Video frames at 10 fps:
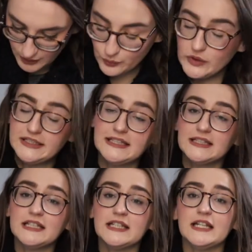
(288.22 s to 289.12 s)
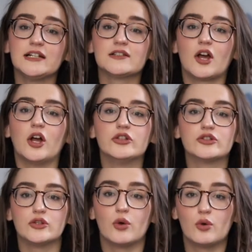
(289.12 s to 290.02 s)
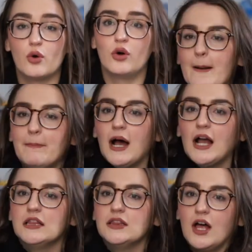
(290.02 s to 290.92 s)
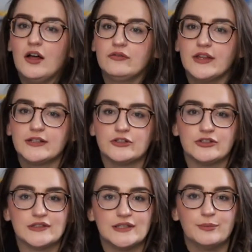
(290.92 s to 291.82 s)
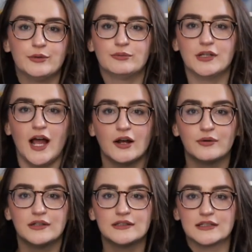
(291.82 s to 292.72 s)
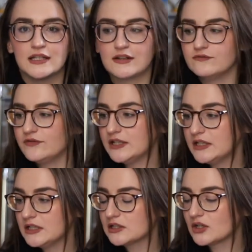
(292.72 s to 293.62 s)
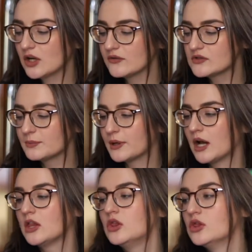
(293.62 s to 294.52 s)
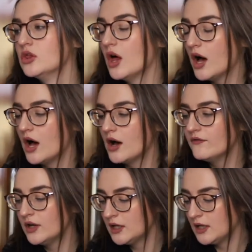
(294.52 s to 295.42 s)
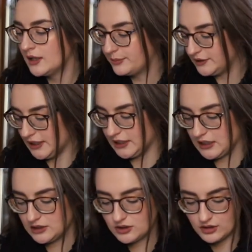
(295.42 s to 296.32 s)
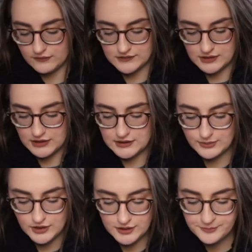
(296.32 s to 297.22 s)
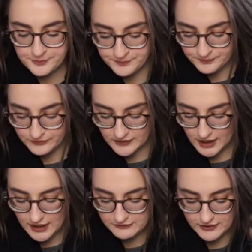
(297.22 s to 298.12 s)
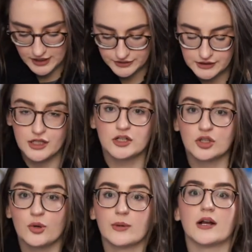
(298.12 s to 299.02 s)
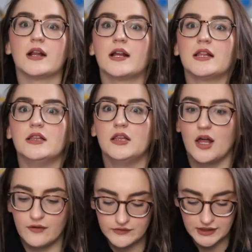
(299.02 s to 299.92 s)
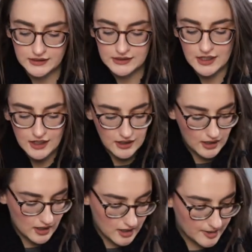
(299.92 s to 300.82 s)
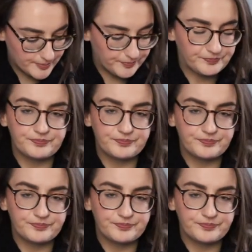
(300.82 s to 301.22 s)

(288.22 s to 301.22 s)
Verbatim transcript: recently it has gotten so cold. But I love like just simple black ones, like infinity scarves, but I love blanket scarves. This one I found in October and I loved it. Um,